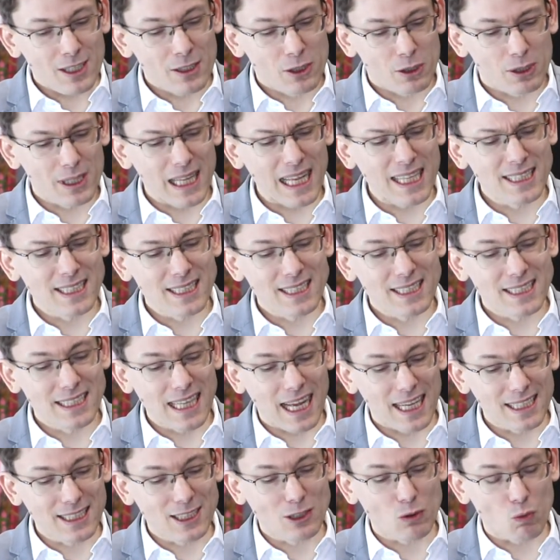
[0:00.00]
So
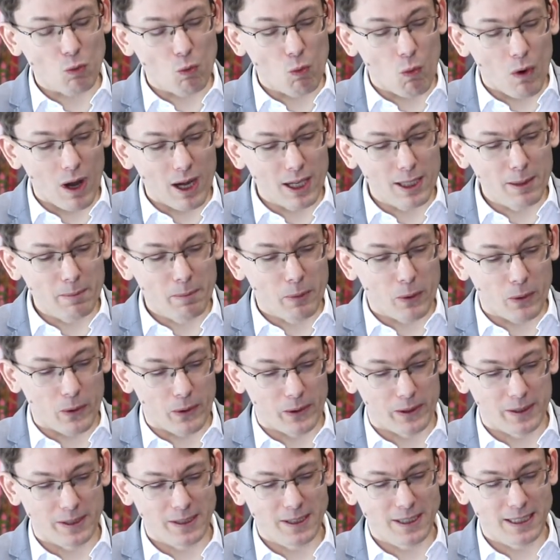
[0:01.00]
that's one
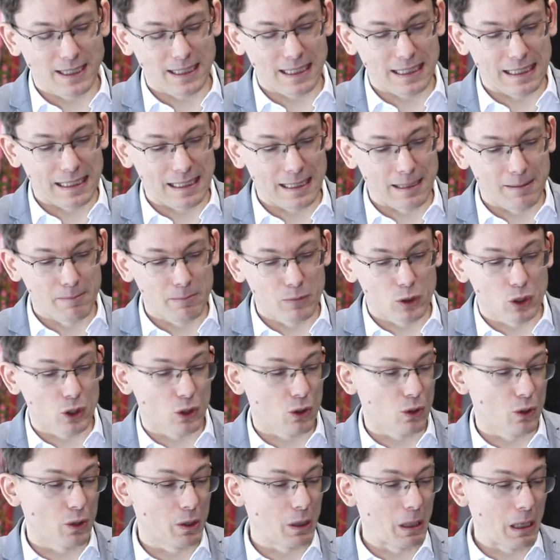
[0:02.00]
point.
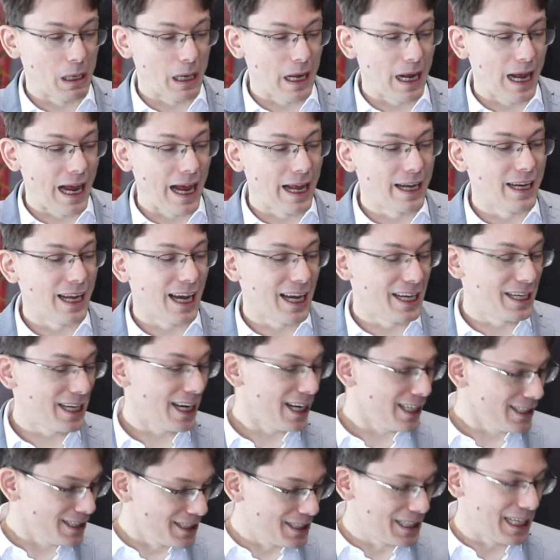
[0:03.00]
So
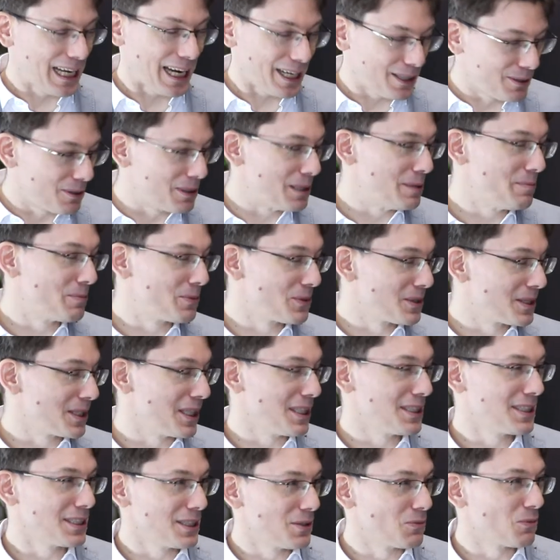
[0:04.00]
I did actually
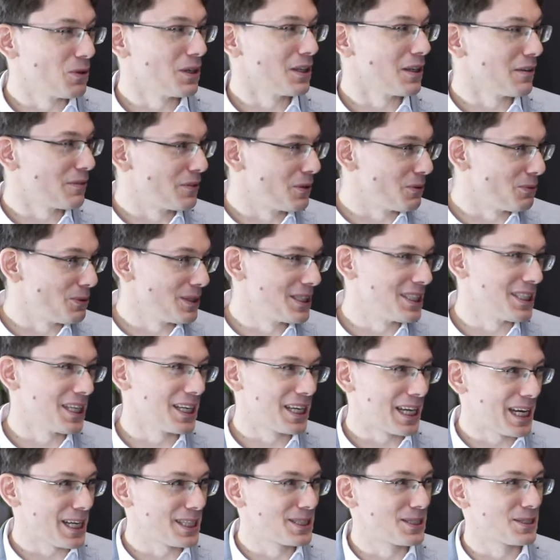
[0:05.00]
present in one of the
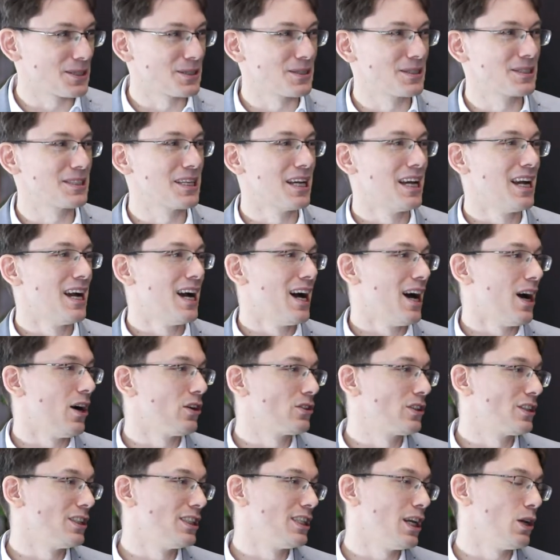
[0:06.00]
recent lectures how
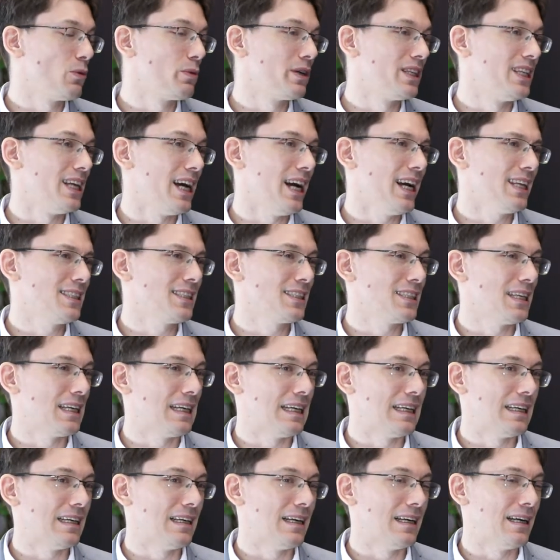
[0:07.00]
to deal with that.
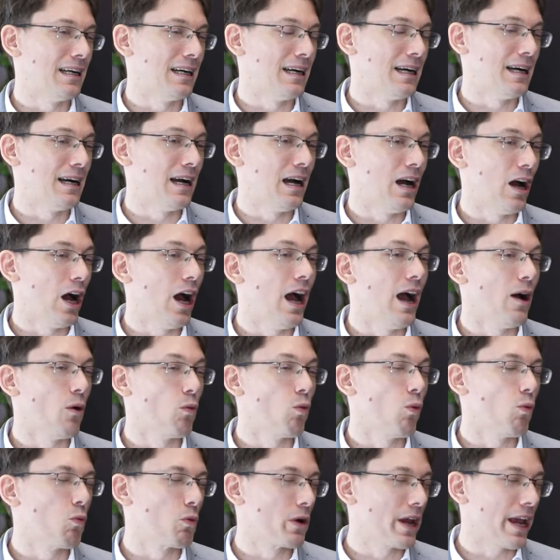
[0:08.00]

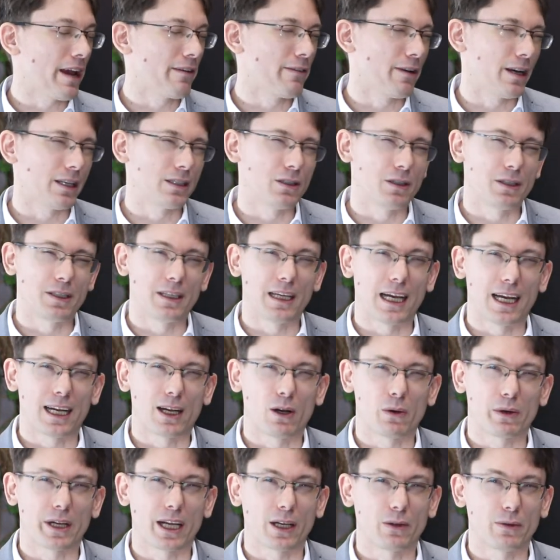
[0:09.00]
We have actually at
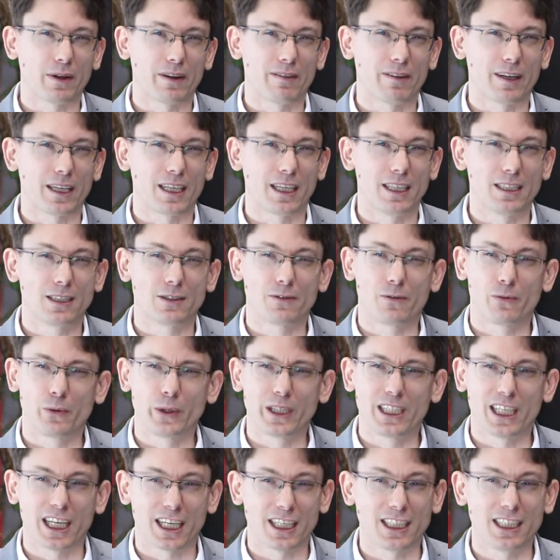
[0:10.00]
Lokad, we have at least
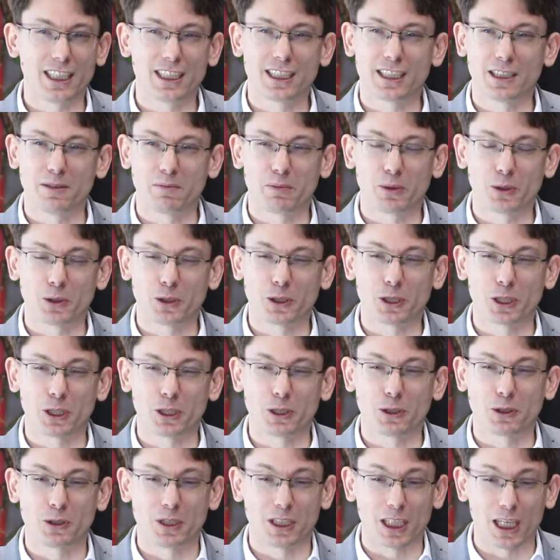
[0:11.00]
3 techniques in
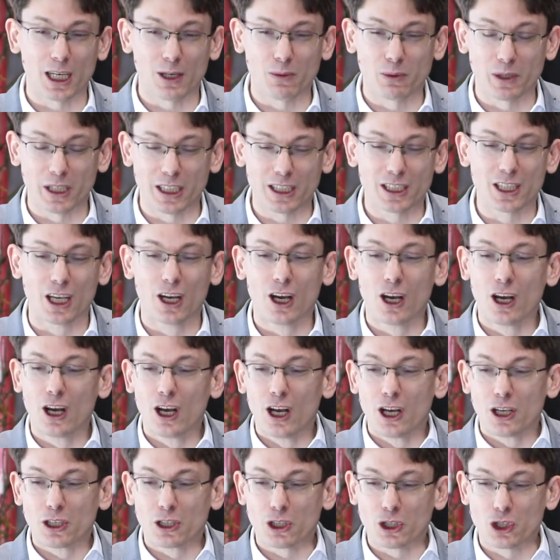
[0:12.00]
production to deal with
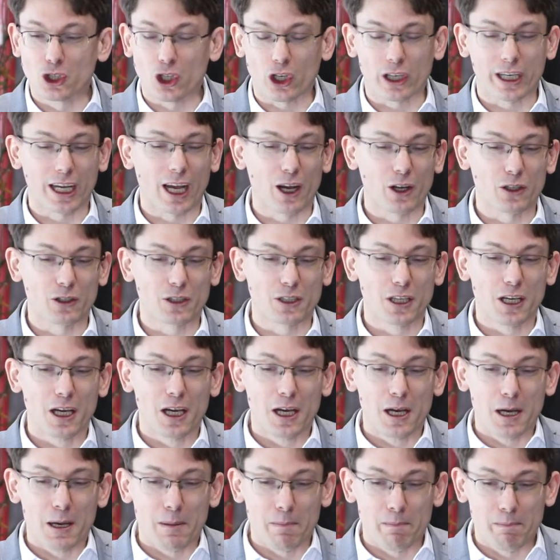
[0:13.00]
the stockout
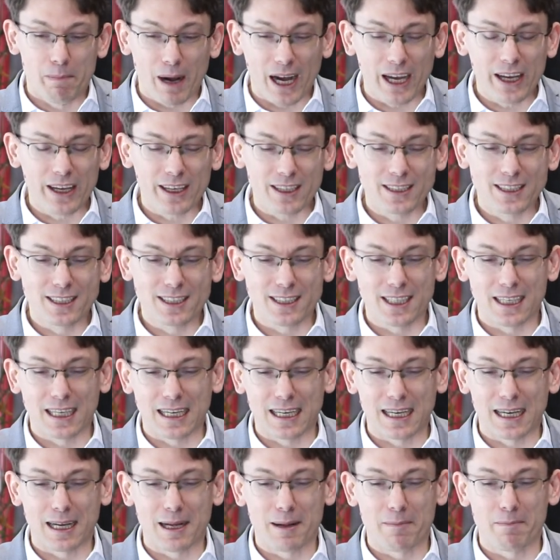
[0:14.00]
bias,
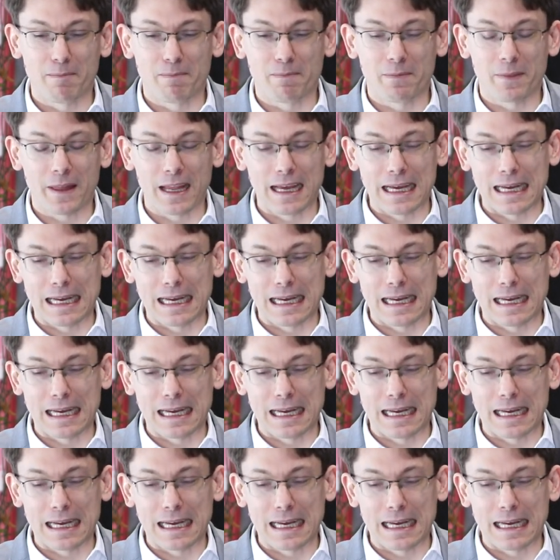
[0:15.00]
and